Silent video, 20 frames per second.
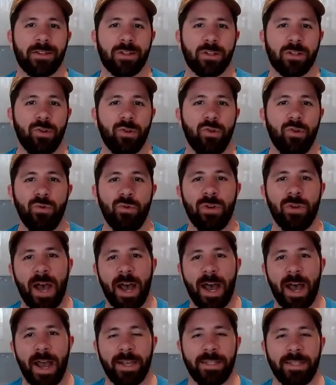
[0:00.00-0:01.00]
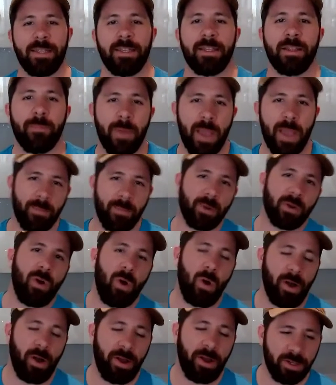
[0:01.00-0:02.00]
So new guys in the
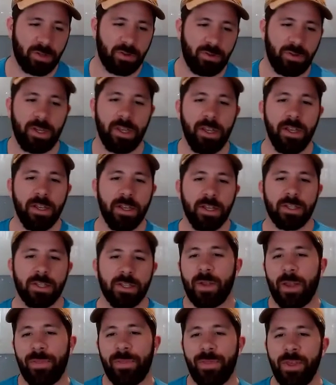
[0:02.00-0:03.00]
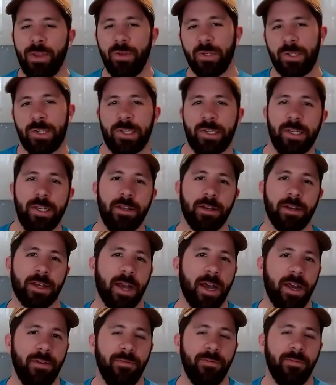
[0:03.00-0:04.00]
pay-per-call industry. So I think you sit
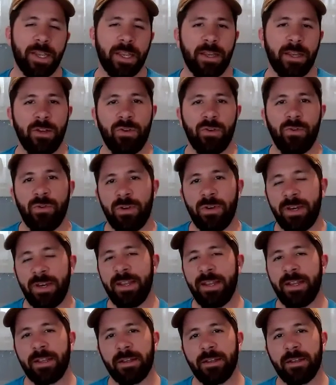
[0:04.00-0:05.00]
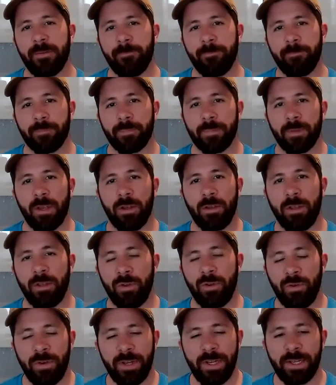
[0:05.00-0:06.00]
kind of like in a
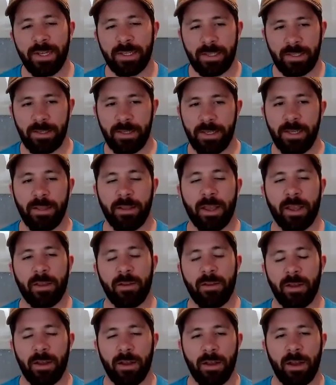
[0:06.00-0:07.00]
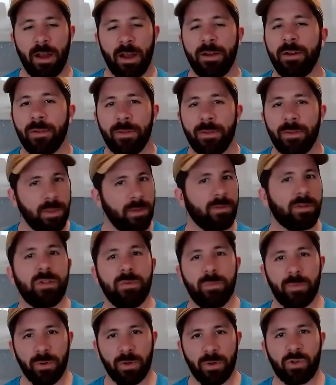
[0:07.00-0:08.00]
unique seat. Like another thing that was
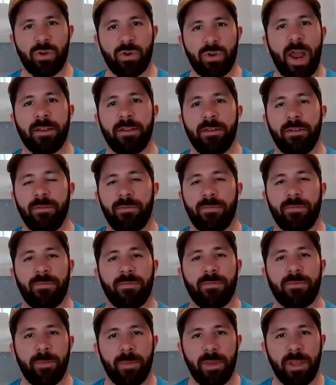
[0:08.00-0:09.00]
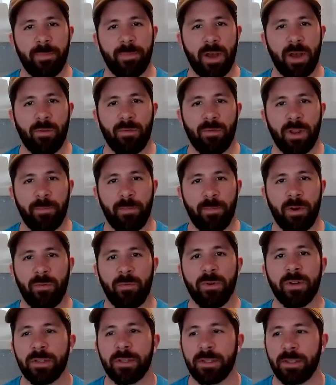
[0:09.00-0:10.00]
super attractive to me about Ringba
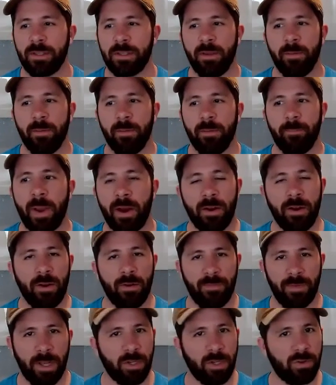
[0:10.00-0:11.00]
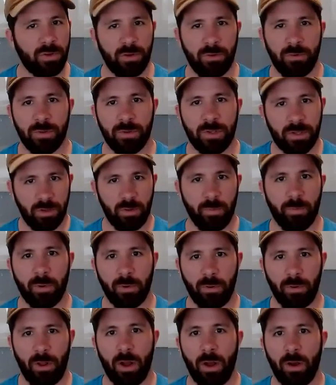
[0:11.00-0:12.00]
was the barrier of entry was
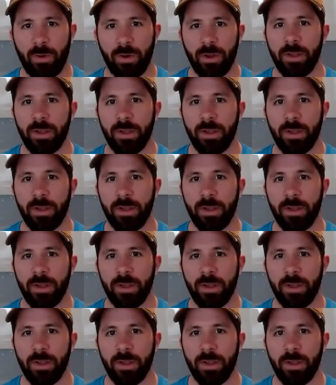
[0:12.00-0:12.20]
super low.